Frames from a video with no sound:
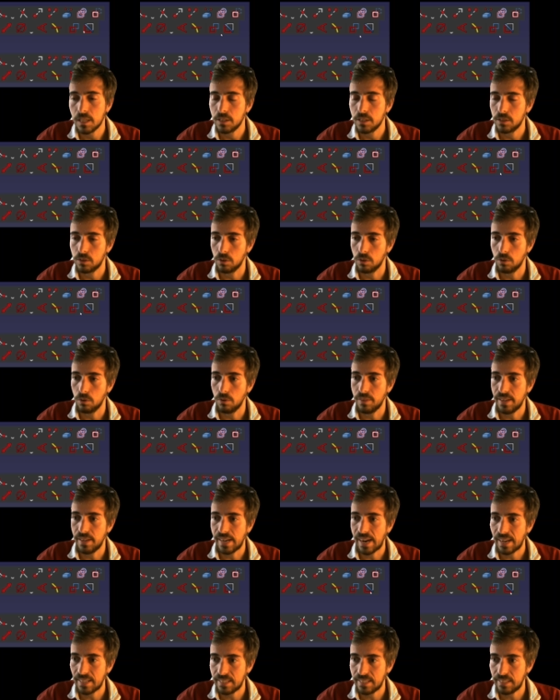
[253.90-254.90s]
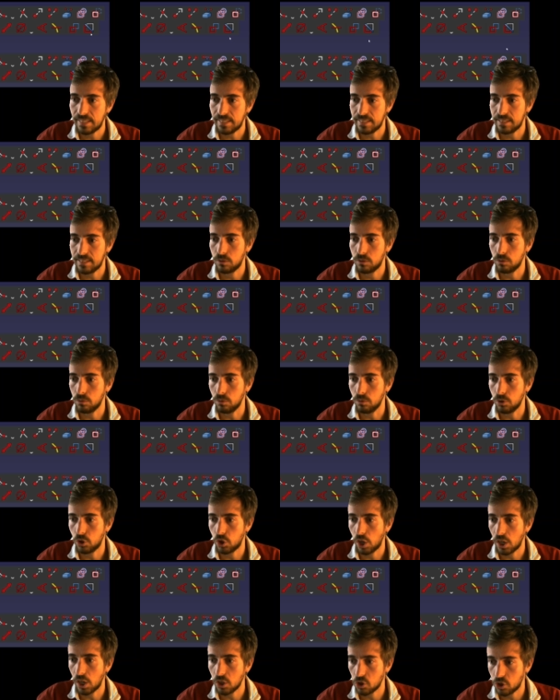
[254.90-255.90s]
so the idea is to
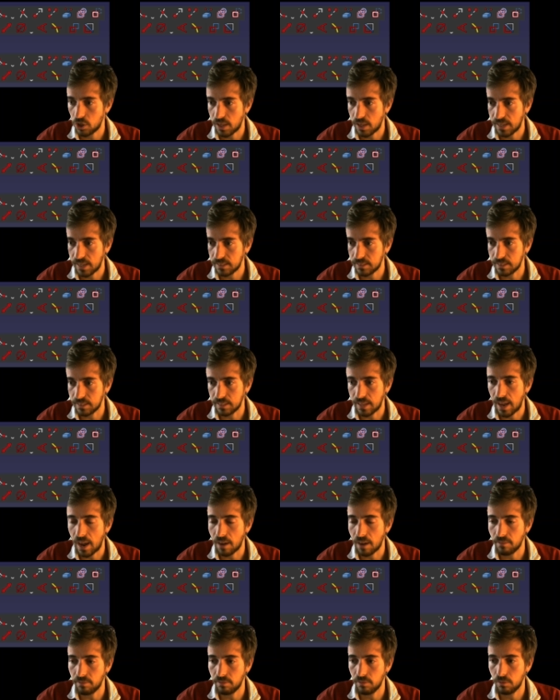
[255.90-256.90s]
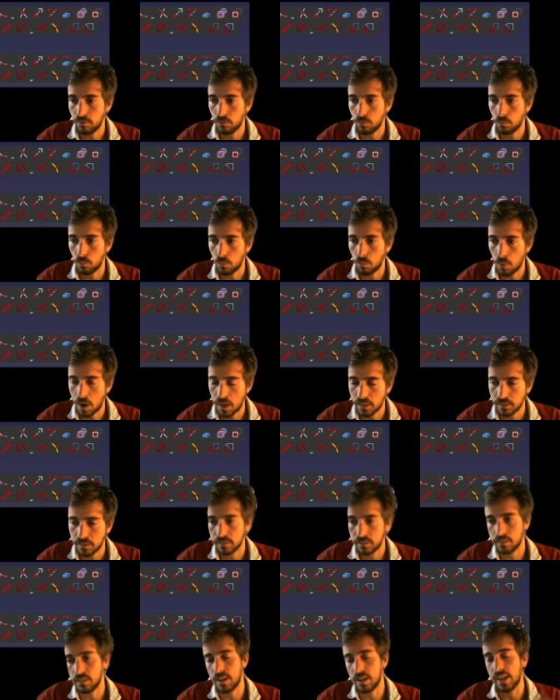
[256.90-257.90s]
change that and have
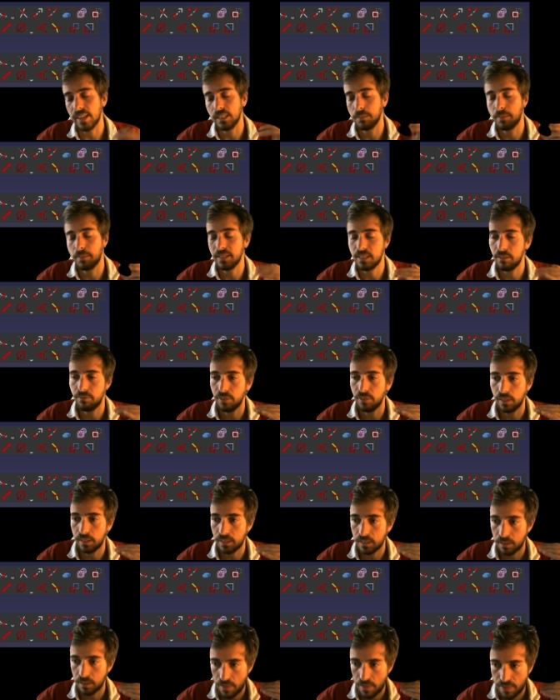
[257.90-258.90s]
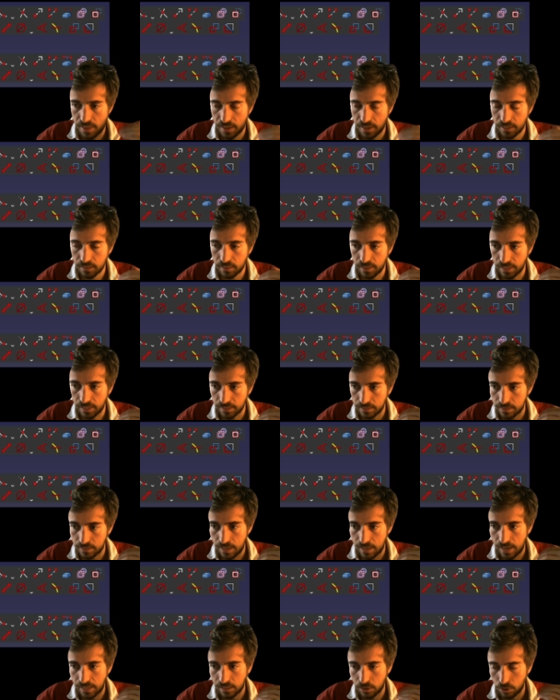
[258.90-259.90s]
one like specific thing that
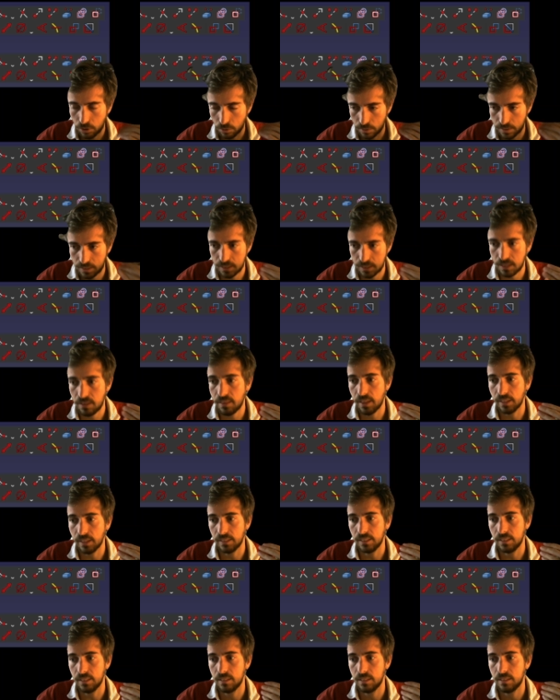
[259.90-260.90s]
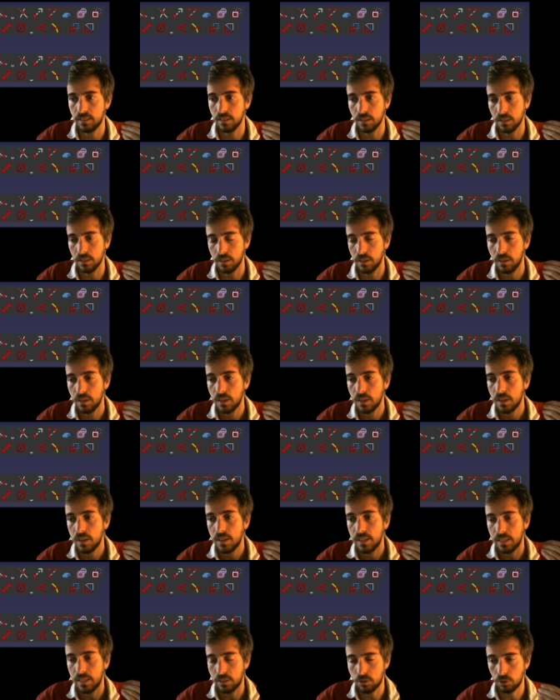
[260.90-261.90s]
let you see that it's uh,
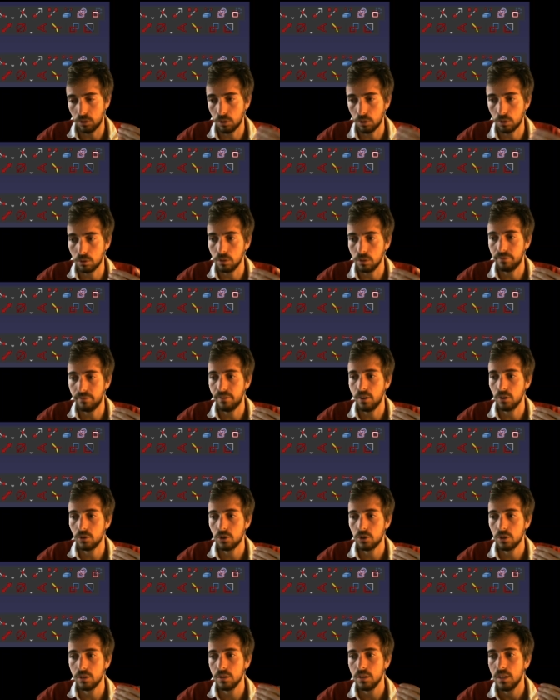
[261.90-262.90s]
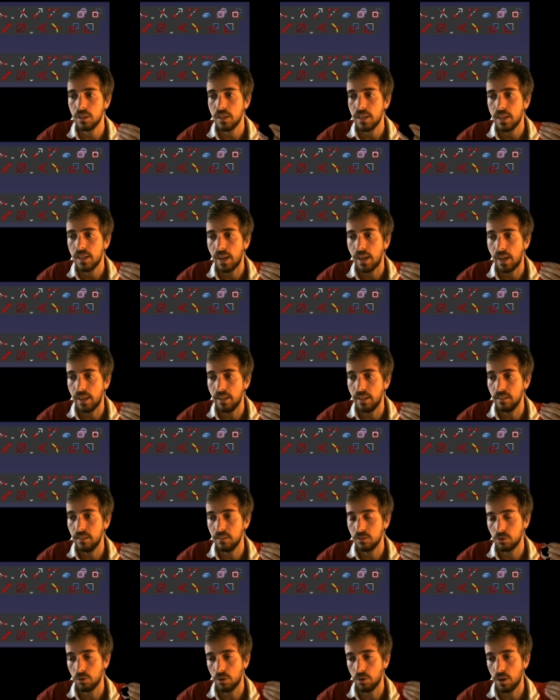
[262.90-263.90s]
it's a toggle function and
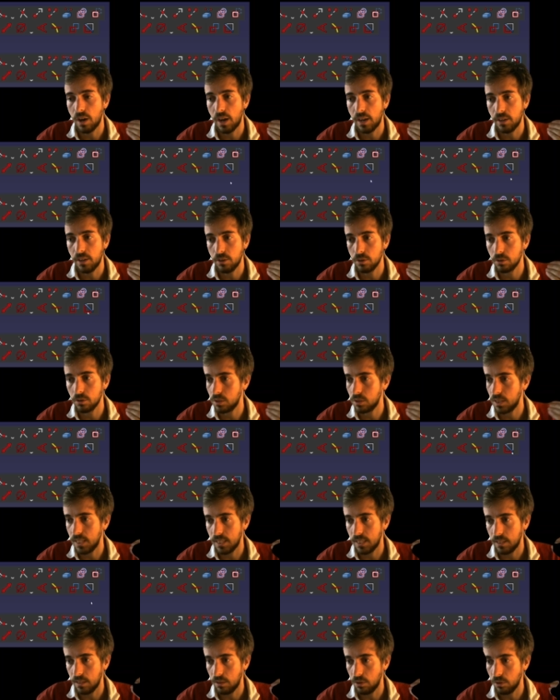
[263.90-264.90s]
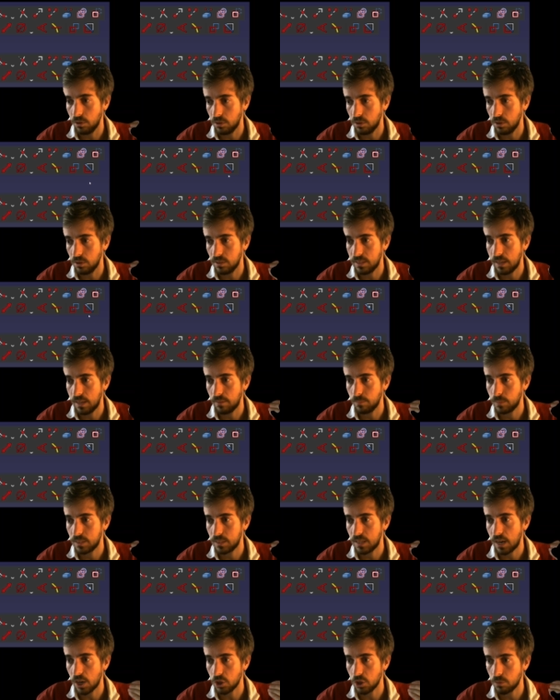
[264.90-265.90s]
so I use the, the, the, same
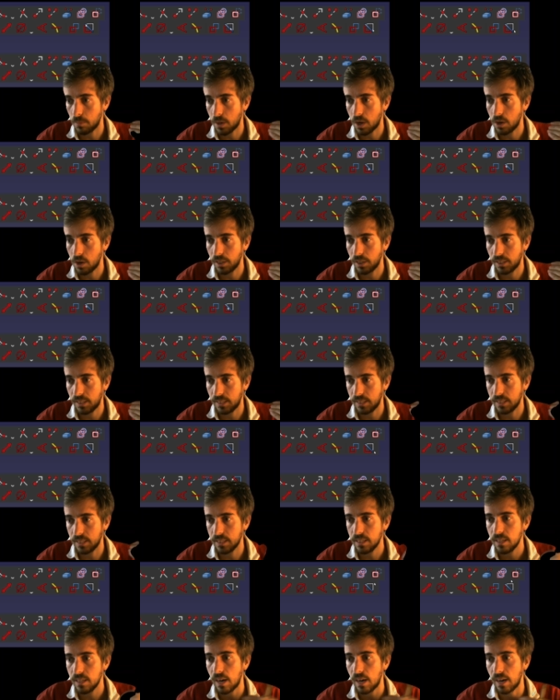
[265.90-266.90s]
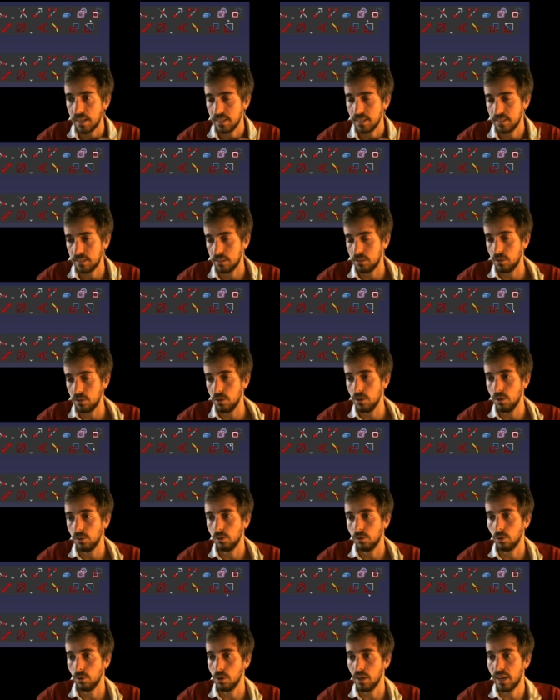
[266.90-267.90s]
slash bar here as the
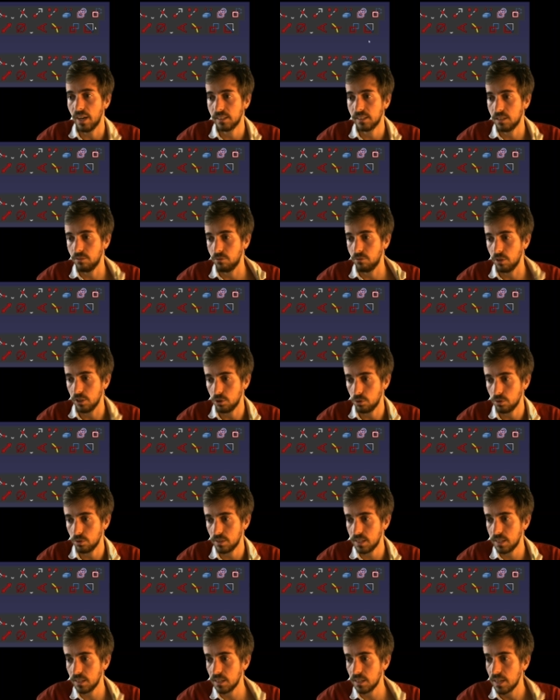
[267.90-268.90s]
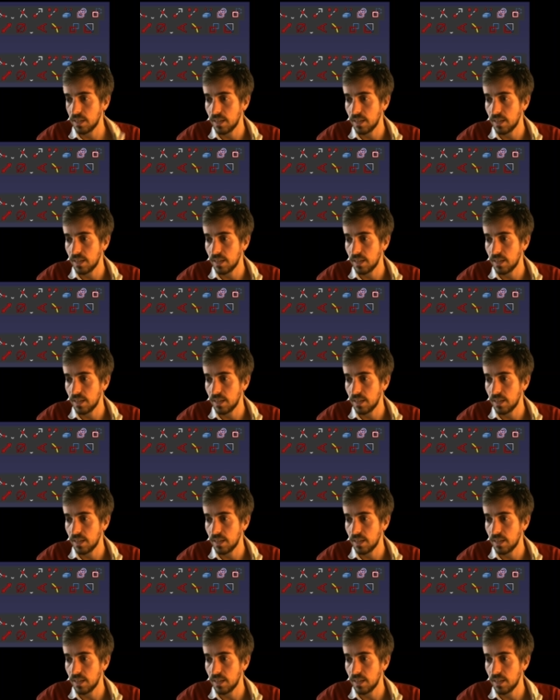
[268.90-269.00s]
toggle active was using